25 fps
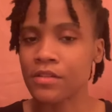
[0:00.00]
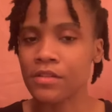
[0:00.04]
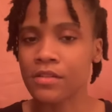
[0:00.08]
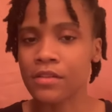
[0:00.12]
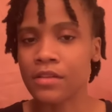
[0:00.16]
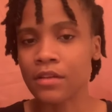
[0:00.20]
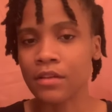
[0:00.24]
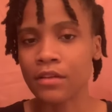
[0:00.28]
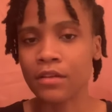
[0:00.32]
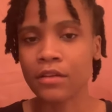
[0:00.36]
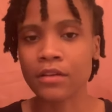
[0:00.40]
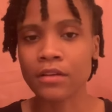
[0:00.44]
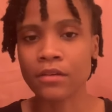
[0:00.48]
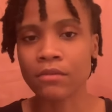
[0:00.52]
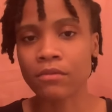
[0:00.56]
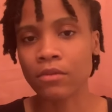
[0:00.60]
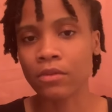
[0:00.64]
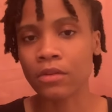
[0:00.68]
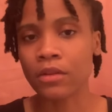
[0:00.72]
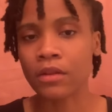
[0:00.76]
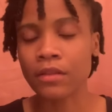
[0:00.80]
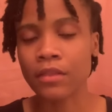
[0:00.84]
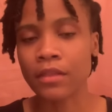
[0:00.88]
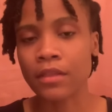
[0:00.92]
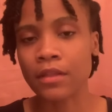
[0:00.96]
a good
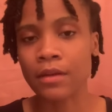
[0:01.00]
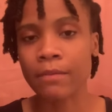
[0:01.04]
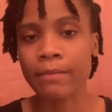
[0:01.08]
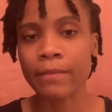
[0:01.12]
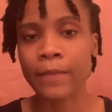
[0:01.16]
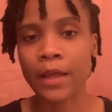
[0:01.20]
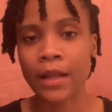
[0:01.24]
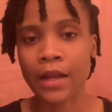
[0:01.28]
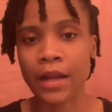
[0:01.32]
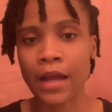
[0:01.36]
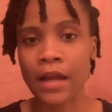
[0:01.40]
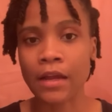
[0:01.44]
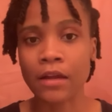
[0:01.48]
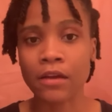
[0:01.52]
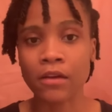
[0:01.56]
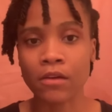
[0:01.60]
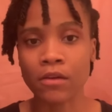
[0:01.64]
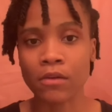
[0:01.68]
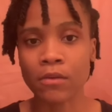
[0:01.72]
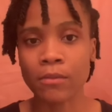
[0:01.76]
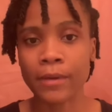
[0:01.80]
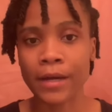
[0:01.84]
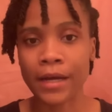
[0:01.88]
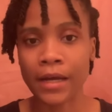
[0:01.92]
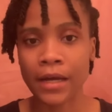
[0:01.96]
rule of thumb that I
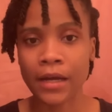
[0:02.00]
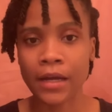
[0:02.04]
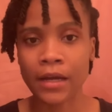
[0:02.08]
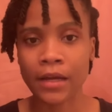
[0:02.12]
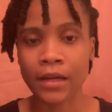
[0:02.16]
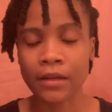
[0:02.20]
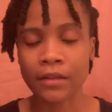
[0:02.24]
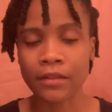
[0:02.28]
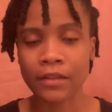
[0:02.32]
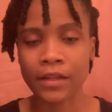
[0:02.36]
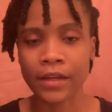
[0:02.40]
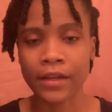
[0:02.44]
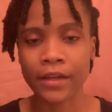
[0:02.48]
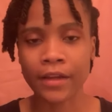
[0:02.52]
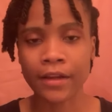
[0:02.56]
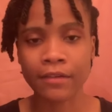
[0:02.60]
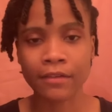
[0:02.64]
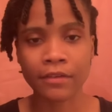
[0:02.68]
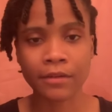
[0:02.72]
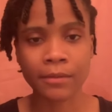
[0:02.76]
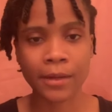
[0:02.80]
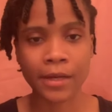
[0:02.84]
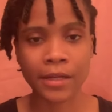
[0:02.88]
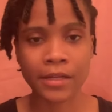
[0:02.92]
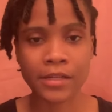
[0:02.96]
go by. Like,
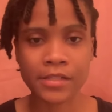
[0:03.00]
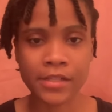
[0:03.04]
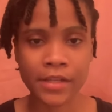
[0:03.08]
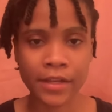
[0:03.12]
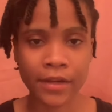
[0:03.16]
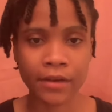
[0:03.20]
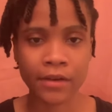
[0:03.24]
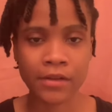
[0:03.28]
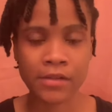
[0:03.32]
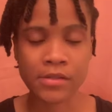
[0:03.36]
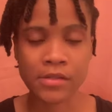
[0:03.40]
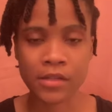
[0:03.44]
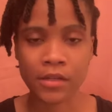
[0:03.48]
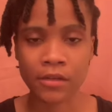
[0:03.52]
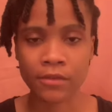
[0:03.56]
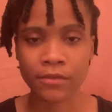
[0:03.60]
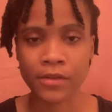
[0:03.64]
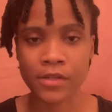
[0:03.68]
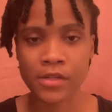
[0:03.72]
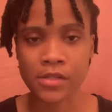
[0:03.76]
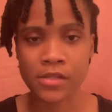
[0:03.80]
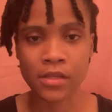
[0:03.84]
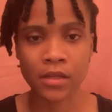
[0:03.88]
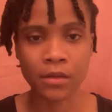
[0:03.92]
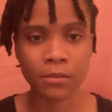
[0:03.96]
everybody's hair is
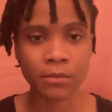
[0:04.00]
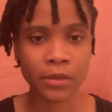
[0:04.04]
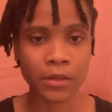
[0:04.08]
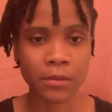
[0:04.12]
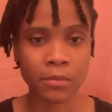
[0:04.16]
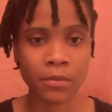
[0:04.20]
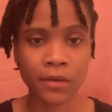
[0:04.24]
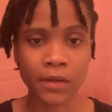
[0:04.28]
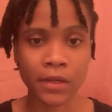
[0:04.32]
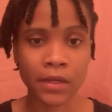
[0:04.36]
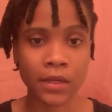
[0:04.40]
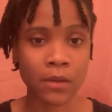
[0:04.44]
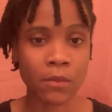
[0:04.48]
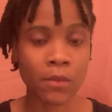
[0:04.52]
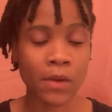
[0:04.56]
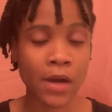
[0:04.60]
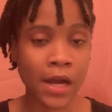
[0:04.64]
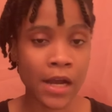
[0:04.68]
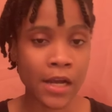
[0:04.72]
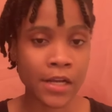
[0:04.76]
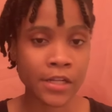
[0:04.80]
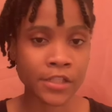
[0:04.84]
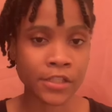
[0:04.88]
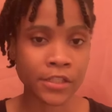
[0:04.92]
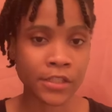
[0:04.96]
different. Some people can
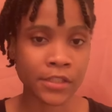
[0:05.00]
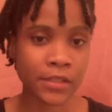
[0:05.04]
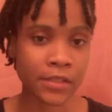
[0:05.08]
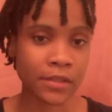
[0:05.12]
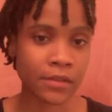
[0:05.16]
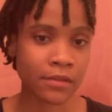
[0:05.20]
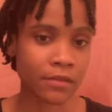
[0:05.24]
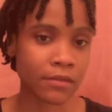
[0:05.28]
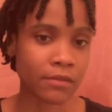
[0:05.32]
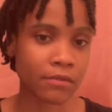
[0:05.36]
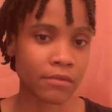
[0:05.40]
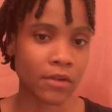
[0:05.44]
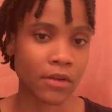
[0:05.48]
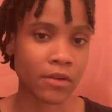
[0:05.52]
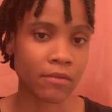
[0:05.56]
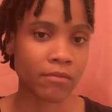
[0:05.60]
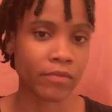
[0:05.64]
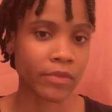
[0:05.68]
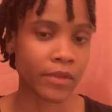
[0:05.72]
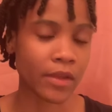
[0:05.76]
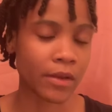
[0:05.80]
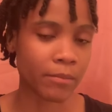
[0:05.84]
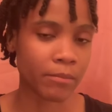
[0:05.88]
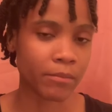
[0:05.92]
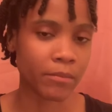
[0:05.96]
wash it
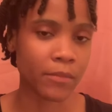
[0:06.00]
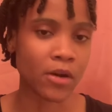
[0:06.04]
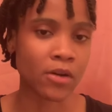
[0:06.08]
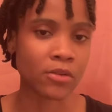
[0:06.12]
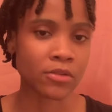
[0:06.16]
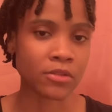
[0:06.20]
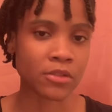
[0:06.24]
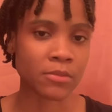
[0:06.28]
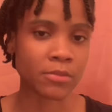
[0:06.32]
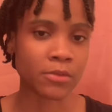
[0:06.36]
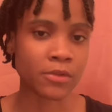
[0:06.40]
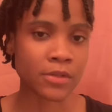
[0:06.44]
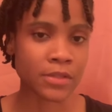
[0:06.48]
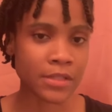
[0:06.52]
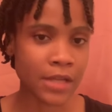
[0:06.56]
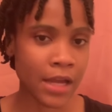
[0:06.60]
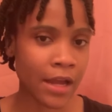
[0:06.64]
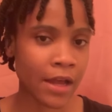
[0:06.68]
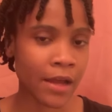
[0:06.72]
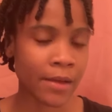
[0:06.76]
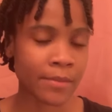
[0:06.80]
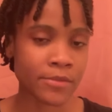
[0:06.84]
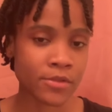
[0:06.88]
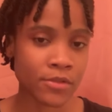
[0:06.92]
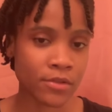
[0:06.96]
multiple
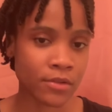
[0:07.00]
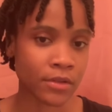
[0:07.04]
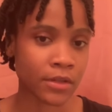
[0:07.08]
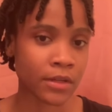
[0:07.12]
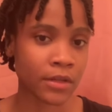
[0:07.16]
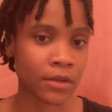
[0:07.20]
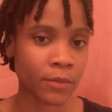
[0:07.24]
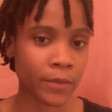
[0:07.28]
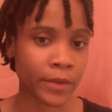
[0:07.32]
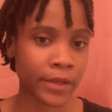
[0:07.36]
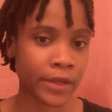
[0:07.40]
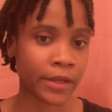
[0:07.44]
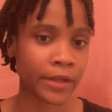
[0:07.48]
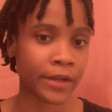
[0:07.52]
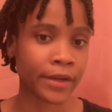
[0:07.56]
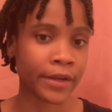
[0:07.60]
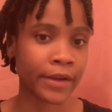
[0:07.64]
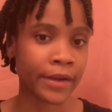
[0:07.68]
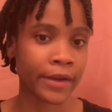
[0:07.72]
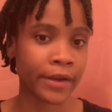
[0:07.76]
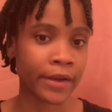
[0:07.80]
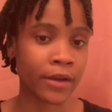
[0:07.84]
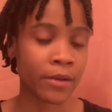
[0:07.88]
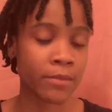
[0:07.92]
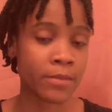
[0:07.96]
times during the week and their
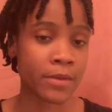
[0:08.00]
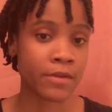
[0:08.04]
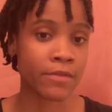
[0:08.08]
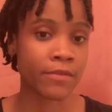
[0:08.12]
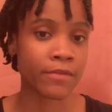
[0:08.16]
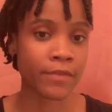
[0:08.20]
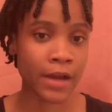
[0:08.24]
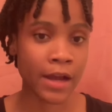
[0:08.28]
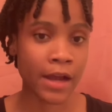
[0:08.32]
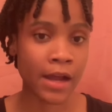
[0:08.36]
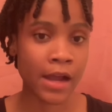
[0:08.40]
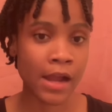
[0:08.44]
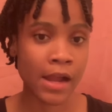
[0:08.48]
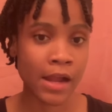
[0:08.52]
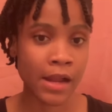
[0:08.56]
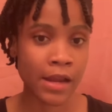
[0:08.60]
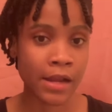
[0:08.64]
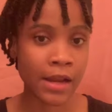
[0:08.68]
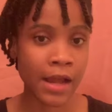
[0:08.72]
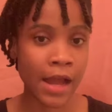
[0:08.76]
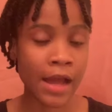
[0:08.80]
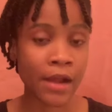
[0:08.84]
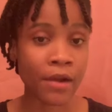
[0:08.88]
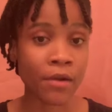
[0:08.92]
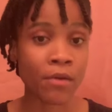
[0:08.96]
hair be fine.
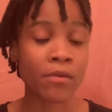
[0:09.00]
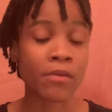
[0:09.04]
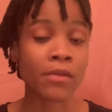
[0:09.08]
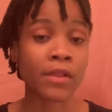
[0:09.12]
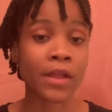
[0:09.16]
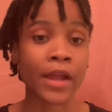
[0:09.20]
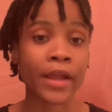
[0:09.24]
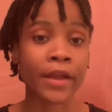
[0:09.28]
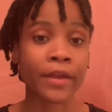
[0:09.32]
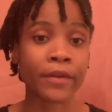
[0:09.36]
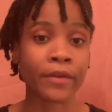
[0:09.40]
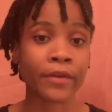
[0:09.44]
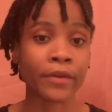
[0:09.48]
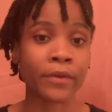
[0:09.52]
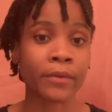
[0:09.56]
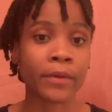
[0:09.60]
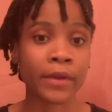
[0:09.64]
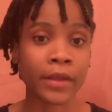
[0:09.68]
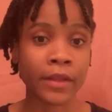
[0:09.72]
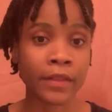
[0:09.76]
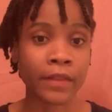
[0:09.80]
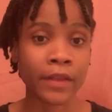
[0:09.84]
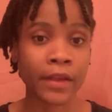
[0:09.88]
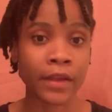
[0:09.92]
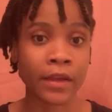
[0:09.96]
I don't like
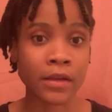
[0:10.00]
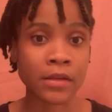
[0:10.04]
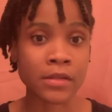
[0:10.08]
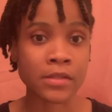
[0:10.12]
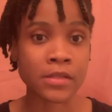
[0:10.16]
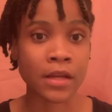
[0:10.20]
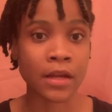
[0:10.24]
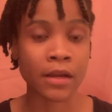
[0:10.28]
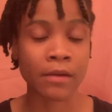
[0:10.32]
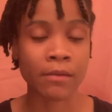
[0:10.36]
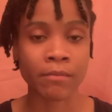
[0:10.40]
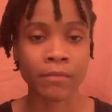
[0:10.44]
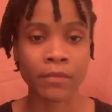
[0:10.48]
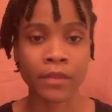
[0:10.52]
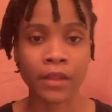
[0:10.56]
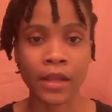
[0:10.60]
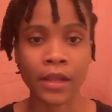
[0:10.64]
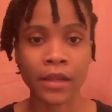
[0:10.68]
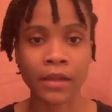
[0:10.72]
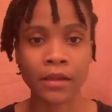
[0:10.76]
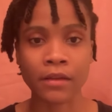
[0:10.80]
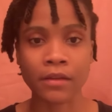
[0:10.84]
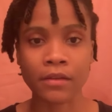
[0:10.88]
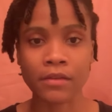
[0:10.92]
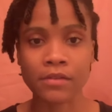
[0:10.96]
doing that, because I'm
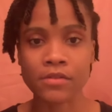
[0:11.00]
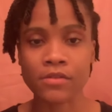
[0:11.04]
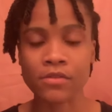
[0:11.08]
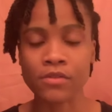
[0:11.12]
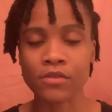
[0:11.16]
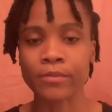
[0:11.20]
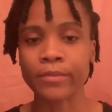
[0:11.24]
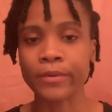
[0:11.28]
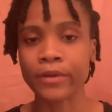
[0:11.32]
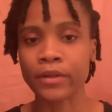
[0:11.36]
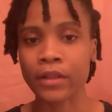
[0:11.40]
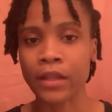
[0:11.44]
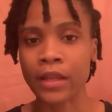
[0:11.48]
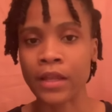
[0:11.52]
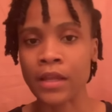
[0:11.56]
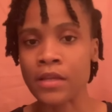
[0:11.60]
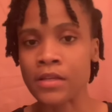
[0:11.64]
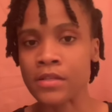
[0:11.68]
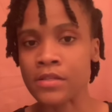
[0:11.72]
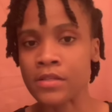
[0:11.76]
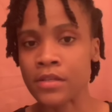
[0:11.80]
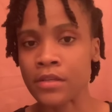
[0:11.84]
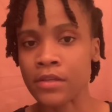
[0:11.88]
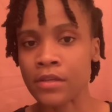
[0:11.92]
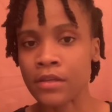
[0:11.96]
like super
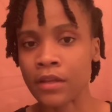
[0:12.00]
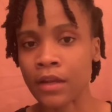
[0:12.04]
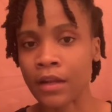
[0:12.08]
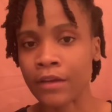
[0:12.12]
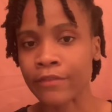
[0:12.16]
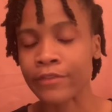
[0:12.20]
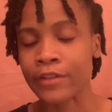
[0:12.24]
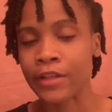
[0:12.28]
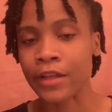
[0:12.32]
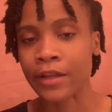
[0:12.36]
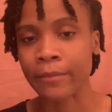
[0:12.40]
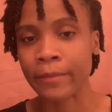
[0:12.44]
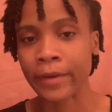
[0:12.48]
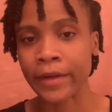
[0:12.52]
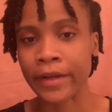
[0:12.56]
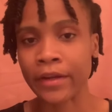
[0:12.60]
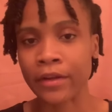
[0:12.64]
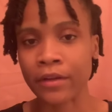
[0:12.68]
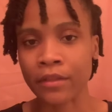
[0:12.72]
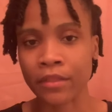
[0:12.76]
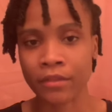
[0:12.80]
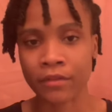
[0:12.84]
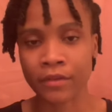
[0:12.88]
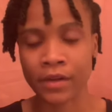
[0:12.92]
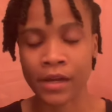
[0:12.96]
lazy, and I feel like my
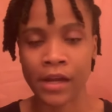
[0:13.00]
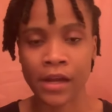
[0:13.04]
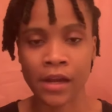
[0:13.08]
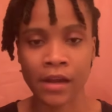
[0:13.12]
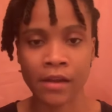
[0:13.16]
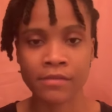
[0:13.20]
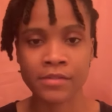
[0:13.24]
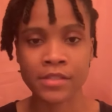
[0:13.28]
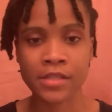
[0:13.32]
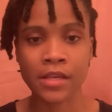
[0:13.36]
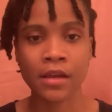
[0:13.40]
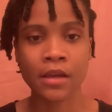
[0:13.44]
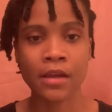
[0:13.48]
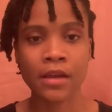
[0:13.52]
hair thrives